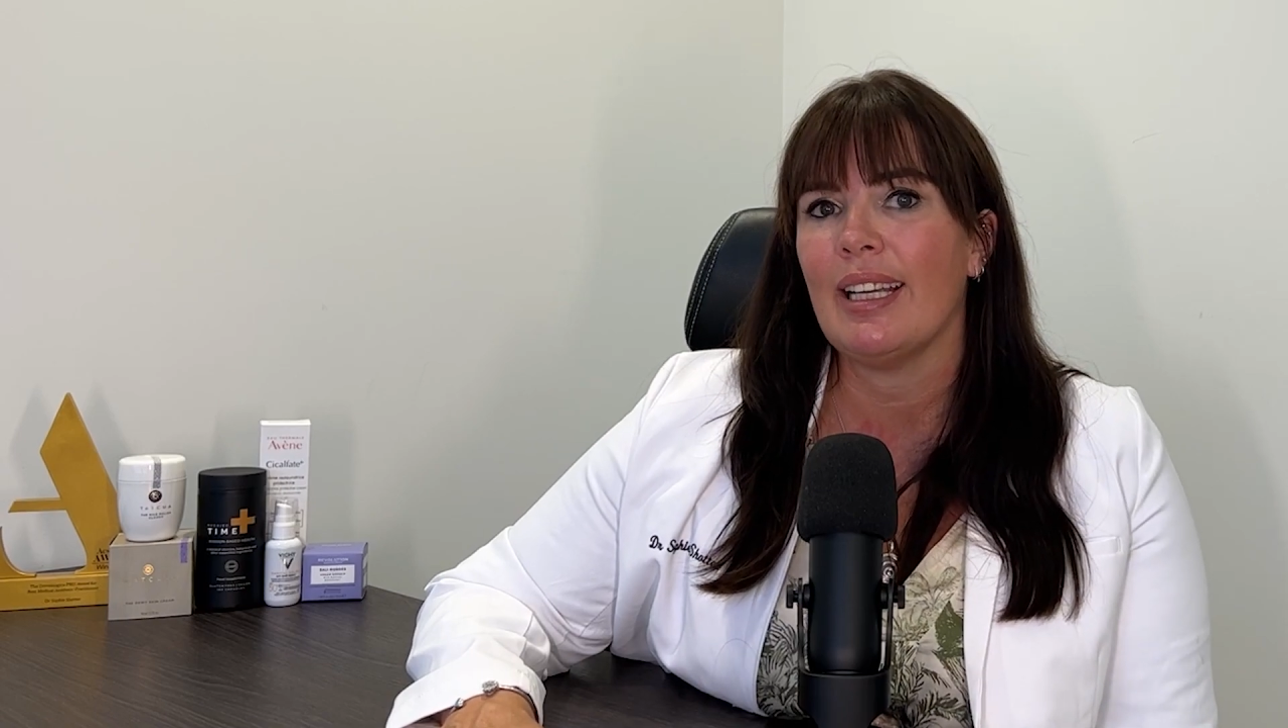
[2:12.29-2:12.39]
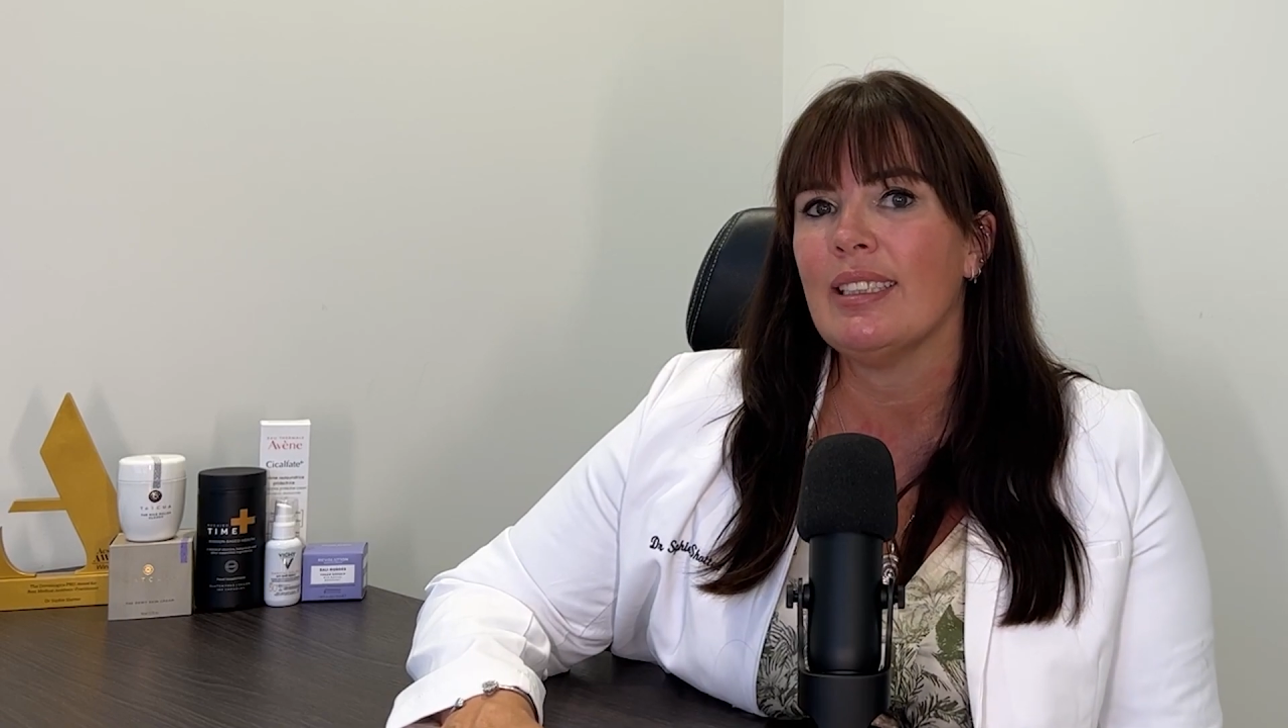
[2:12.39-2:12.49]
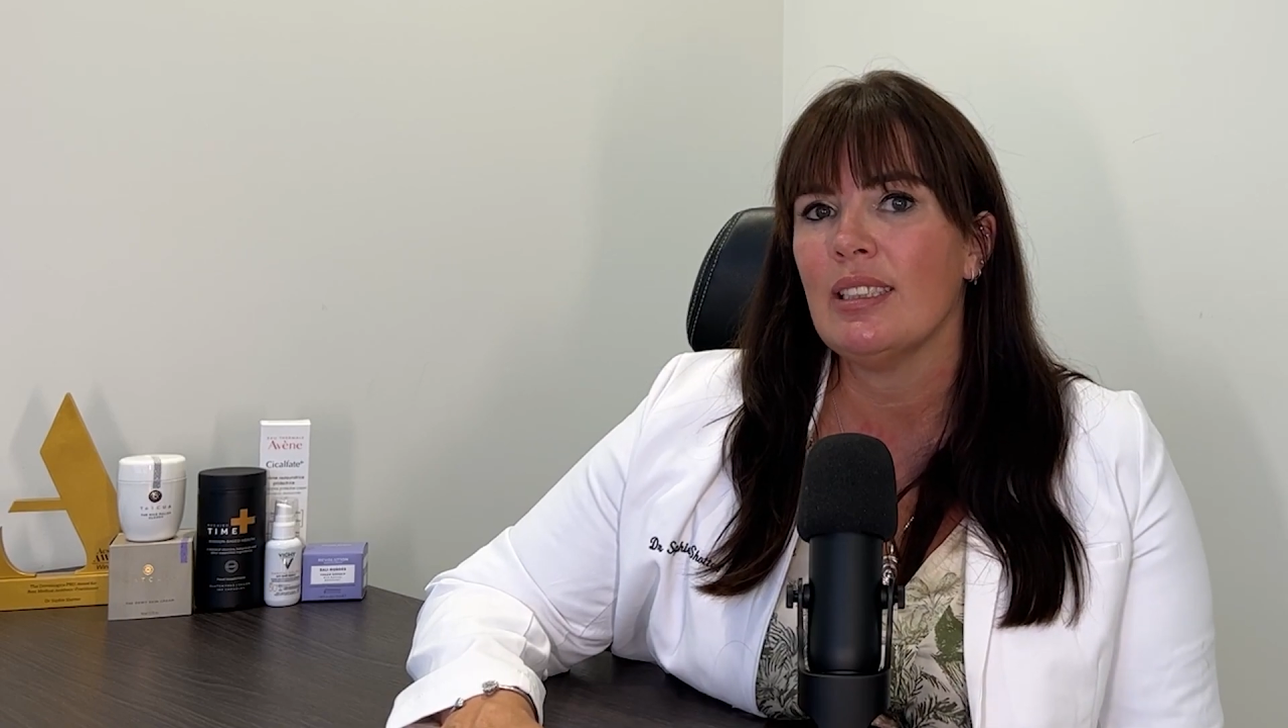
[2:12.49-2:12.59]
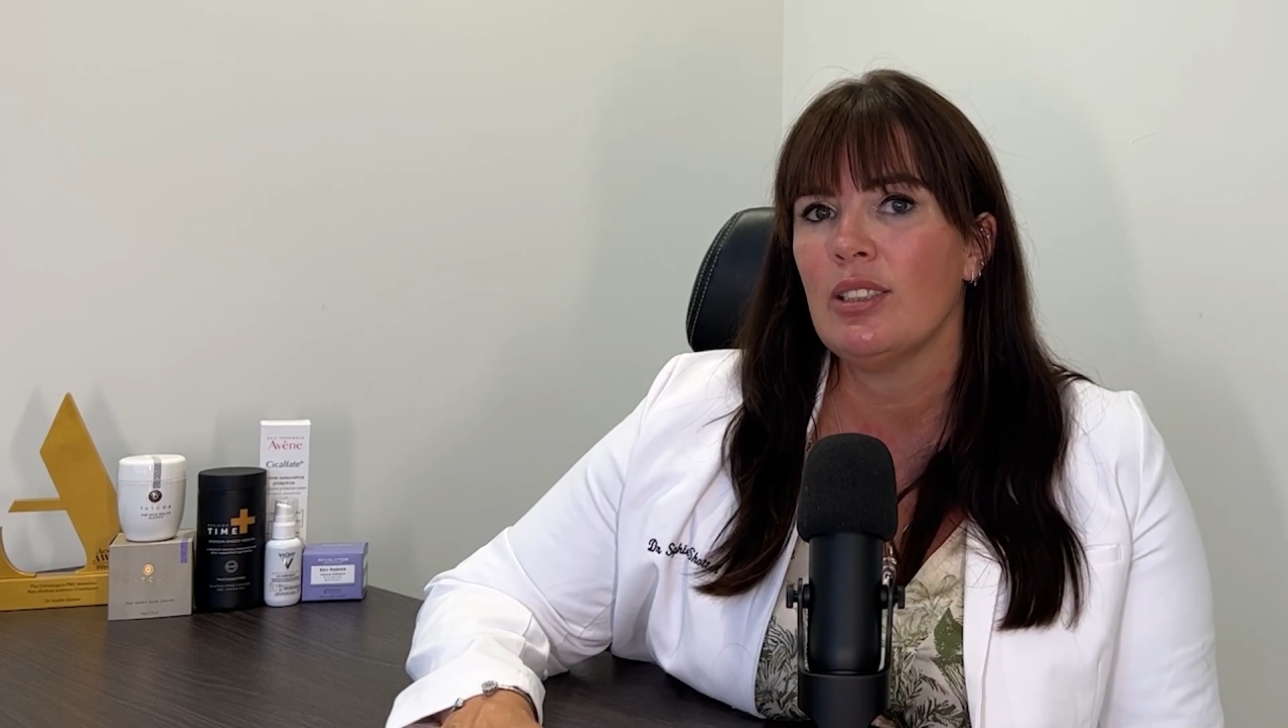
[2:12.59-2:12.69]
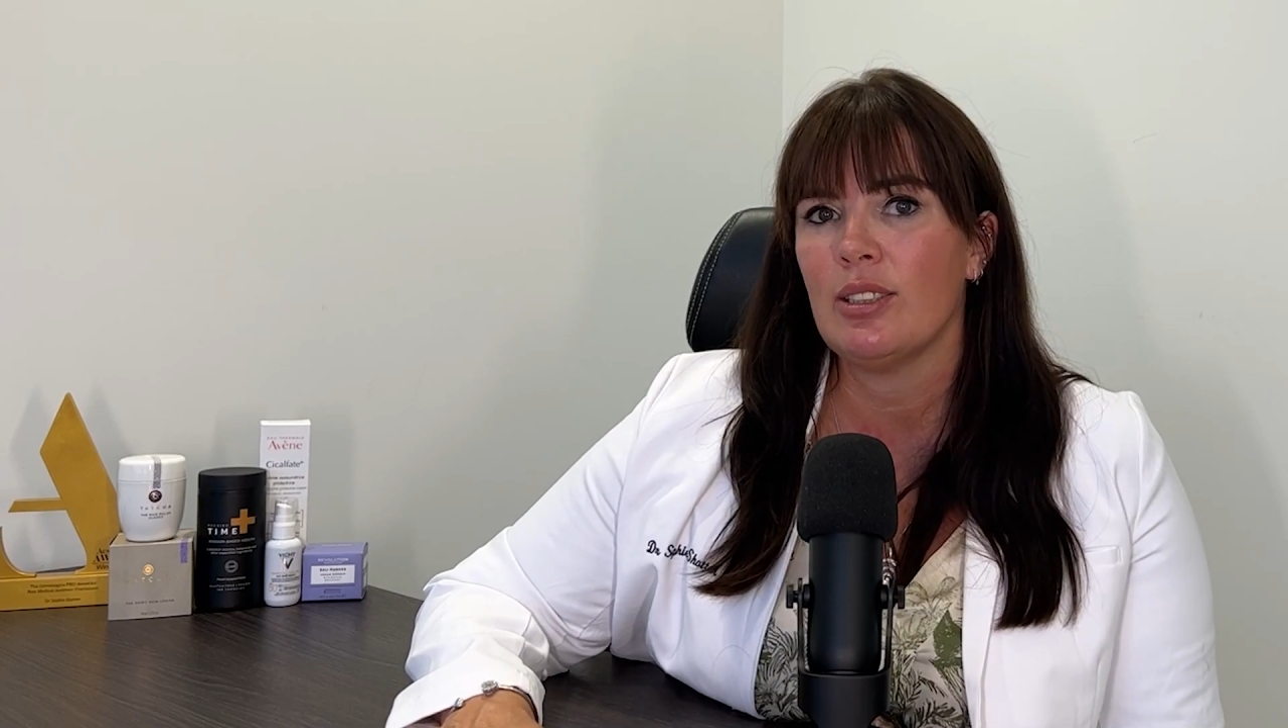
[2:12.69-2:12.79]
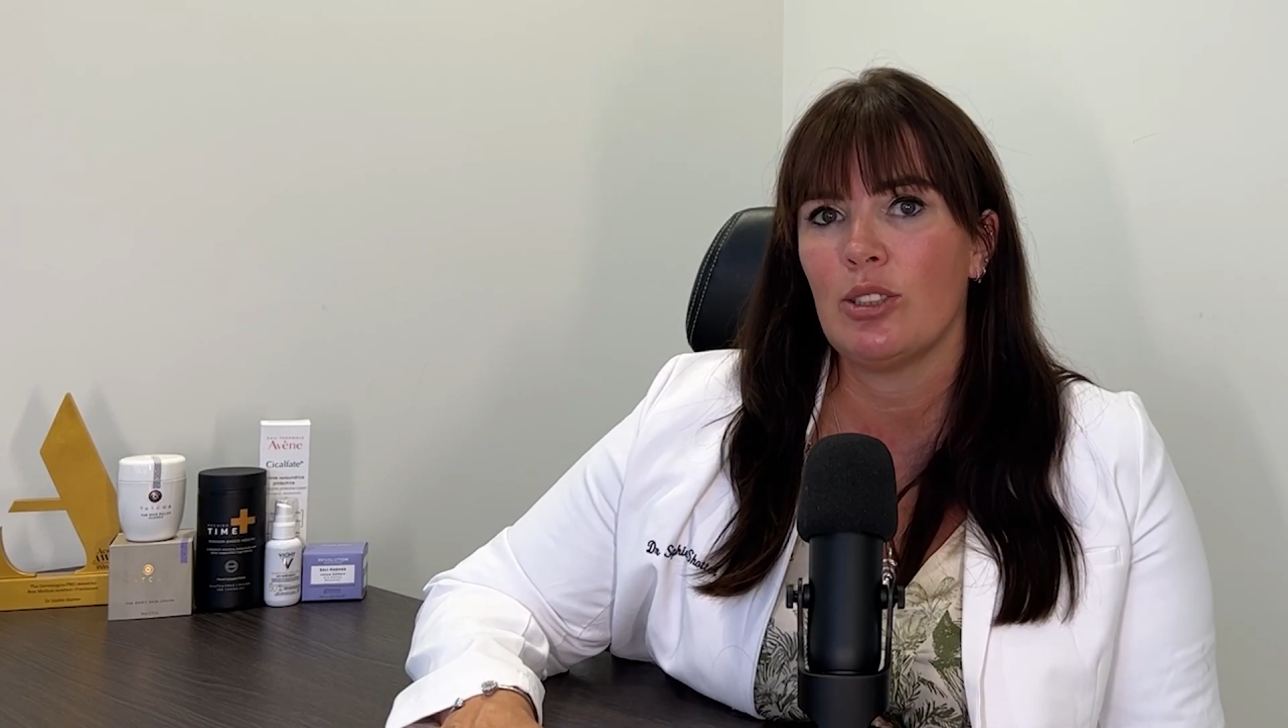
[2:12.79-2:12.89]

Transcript: isn't as